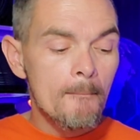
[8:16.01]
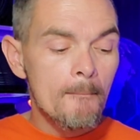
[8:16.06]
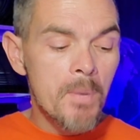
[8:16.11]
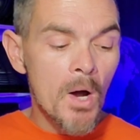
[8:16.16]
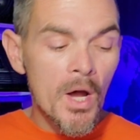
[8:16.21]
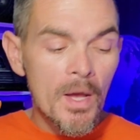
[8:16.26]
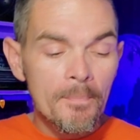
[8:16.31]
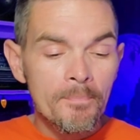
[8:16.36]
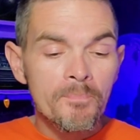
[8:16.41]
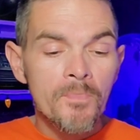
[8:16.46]

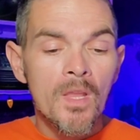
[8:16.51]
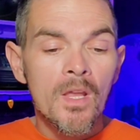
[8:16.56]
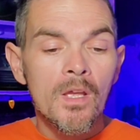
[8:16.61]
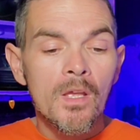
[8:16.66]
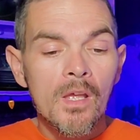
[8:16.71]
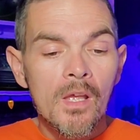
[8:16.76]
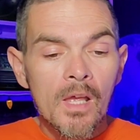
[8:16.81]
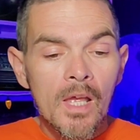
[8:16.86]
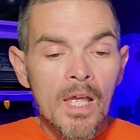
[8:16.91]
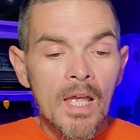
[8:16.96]
But
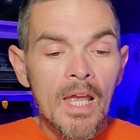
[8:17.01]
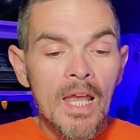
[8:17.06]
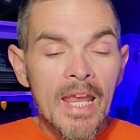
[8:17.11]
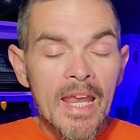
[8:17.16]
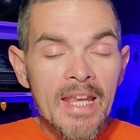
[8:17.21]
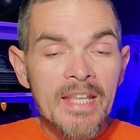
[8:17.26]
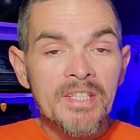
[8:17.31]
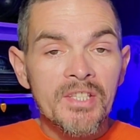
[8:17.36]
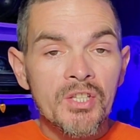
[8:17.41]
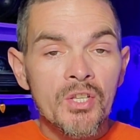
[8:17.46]

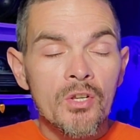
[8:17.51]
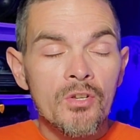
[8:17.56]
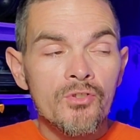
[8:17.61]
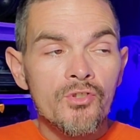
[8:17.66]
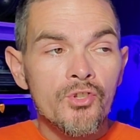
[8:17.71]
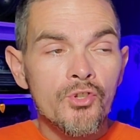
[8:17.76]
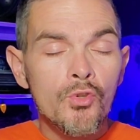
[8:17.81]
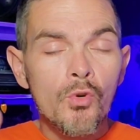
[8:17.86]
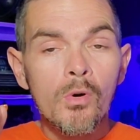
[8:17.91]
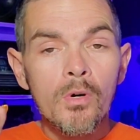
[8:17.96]
he's
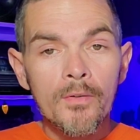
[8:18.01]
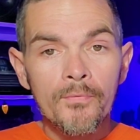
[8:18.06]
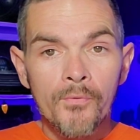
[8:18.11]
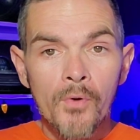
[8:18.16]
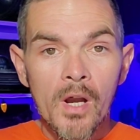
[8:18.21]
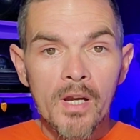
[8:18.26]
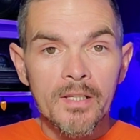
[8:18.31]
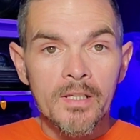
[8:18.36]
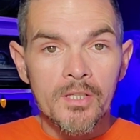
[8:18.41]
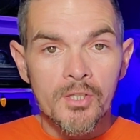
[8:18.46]
sort of
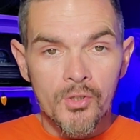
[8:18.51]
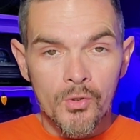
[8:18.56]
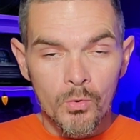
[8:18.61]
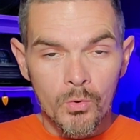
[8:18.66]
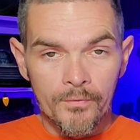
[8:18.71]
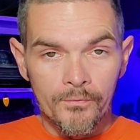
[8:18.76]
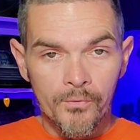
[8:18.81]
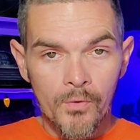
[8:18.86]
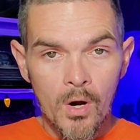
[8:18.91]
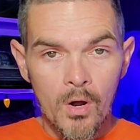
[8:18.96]
right and he's
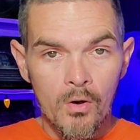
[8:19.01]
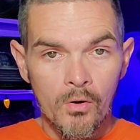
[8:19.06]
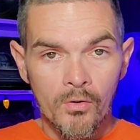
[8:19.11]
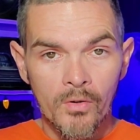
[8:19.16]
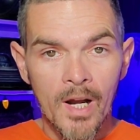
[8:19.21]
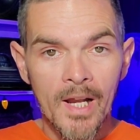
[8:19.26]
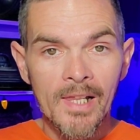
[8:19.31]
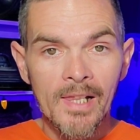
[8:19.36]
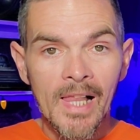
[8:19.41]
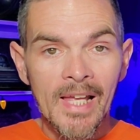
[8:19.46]
sort of wrong,
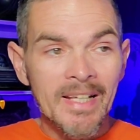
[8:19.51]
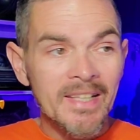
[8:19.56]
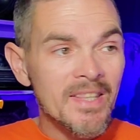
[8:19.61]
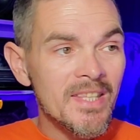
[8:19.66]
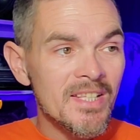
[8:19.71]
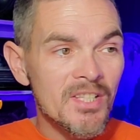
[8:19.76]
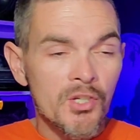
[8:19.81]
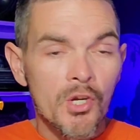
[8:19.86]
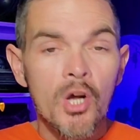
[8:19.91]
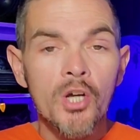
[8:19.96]
right? Like,
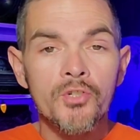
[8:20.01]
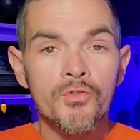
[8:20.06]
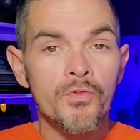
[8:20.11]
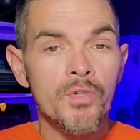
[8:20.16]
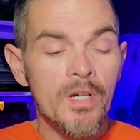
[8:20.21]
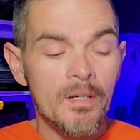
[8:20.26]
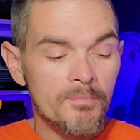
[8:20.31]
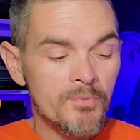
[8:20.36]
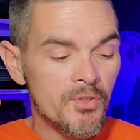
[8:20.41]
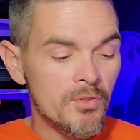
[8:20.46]
this
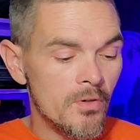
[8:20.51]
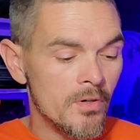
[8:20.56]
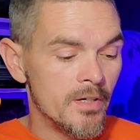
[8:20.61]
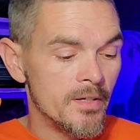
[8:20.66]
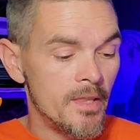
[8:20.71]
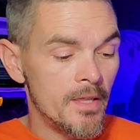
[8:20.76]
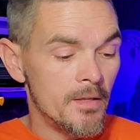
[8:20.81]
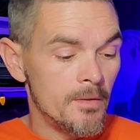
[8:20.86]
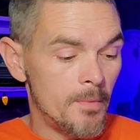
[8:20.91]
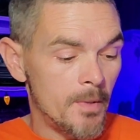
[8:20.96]
country, I'm
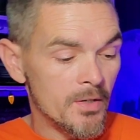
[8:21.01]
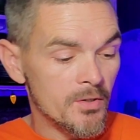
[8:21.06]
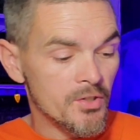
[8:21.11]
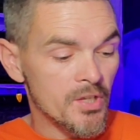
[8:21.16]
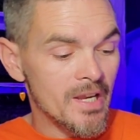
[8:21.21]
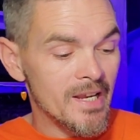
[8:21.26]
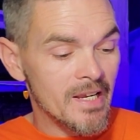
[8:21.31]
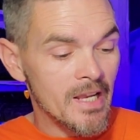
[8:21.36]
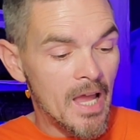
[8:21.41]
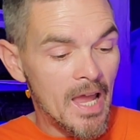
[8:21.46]
sorry,
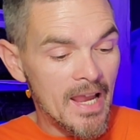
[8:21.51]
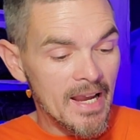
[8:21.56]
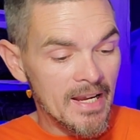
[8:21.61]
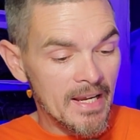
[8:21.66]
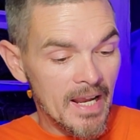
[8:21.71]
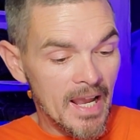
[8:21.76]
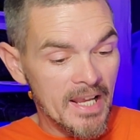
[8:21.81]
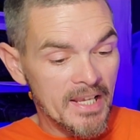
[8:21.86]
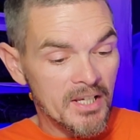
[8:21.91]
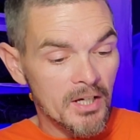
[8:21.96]
there's
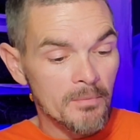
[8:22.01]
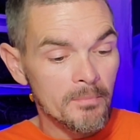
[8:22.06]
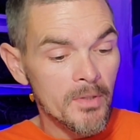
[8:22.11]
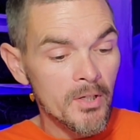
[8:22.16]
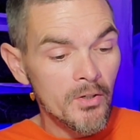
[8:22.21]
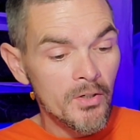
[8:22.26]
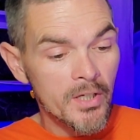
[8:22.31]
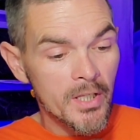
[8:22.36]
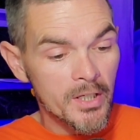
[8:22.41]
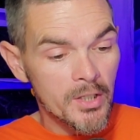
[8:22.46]
a
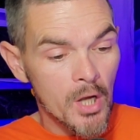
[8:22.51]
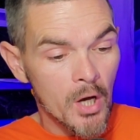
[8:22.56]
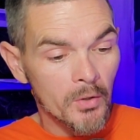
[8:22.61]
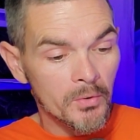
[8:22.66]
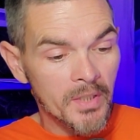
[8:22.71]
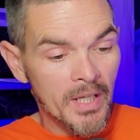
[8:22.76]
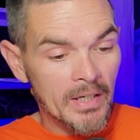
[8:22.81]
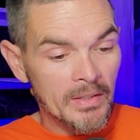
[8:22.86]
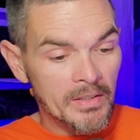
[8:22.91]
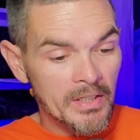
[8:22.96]
community
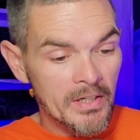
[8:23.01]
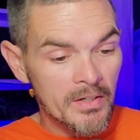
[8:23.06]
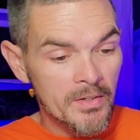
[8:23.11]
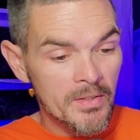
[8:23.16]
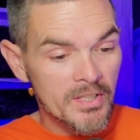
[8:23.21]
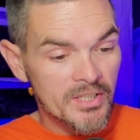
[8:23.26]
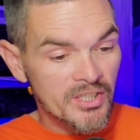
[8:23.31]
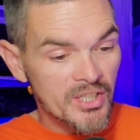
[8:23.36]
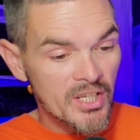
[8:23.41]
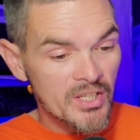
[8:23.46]
note down here
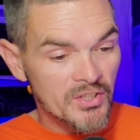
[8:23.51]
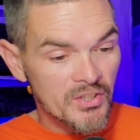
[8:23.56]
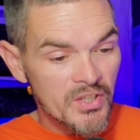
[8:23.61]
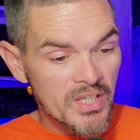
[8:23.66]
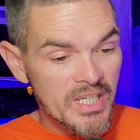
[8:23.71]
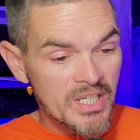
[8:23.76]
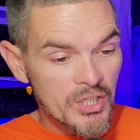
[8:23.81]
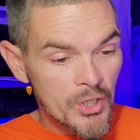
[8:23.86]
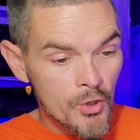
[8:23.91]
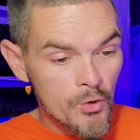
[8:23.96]
that says
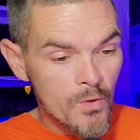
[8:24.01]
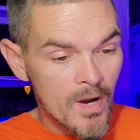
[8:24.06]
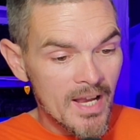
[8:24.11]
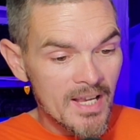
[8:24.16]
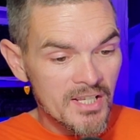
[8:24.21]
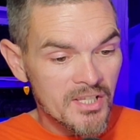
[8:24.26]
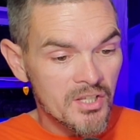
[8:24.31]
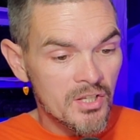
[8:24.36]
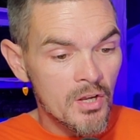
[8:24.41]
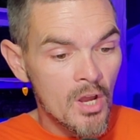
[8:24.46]
the
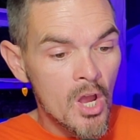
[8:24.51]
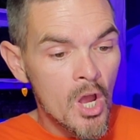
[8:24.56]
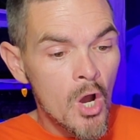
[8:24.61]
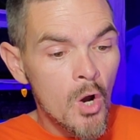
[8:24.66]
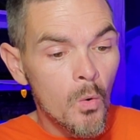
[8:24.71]
U.S.